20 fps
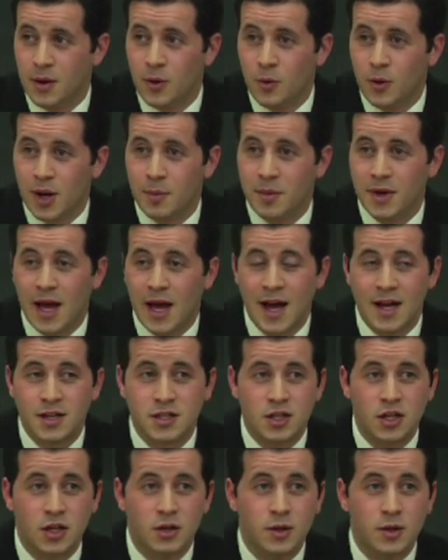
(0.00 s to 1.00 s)
What I'm going to
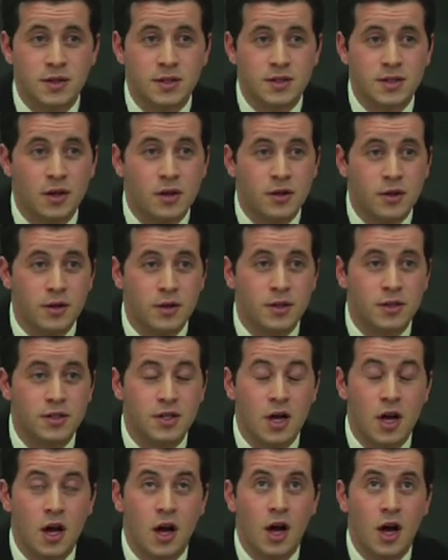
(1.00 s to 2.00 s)
ask you is, there's
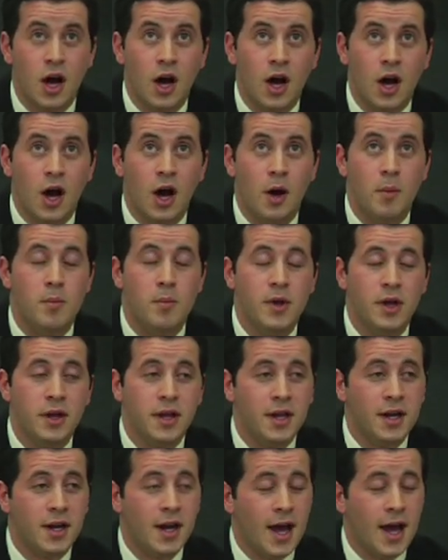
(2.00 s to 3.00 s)
1.5
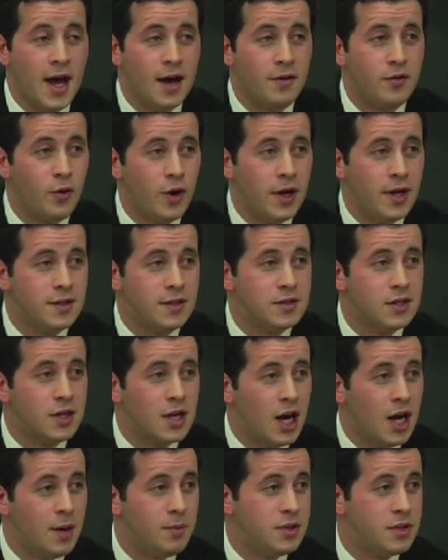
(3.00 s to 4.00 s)
million ways to
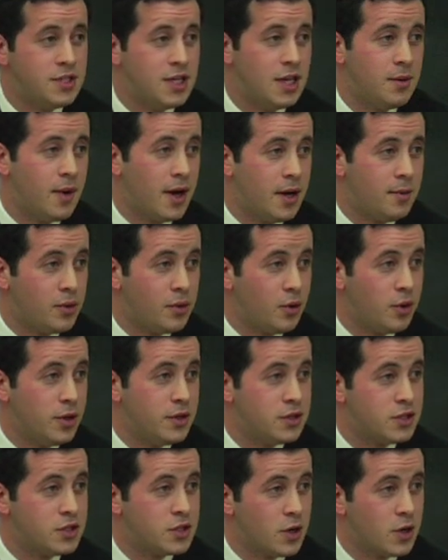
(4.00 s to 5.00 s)
compensate my
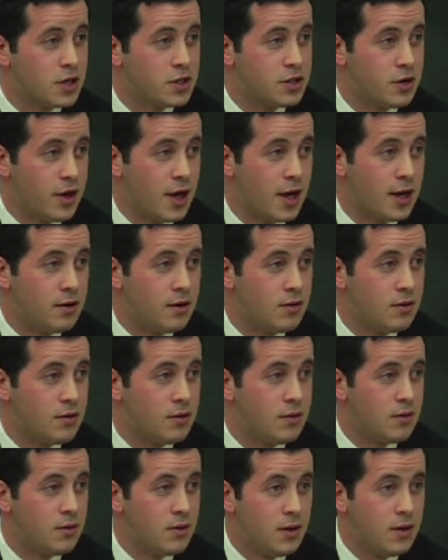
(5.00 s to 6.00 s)
employees and structure that.
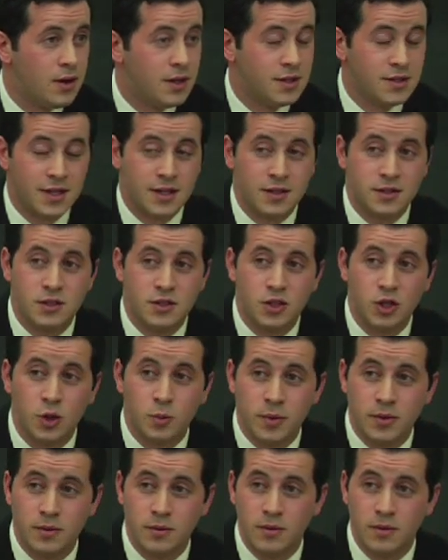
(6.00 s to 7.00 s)
It's like a
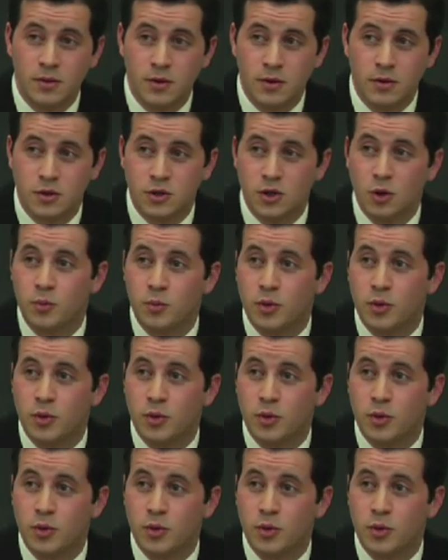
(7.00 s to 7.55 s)
soup. There's no